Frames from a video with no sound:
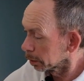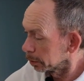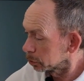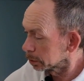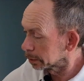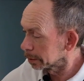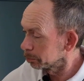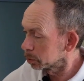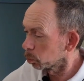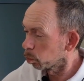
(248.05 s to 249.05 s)
It just
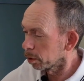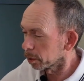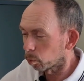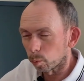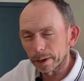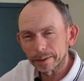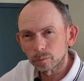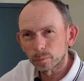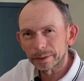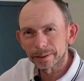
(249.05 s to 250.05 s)
seems to work well
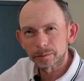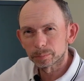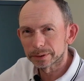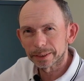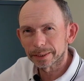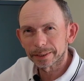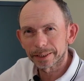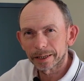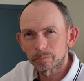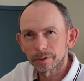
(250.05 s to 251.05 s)
with this particular
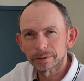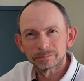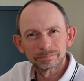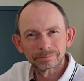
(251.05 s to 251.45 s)
camera.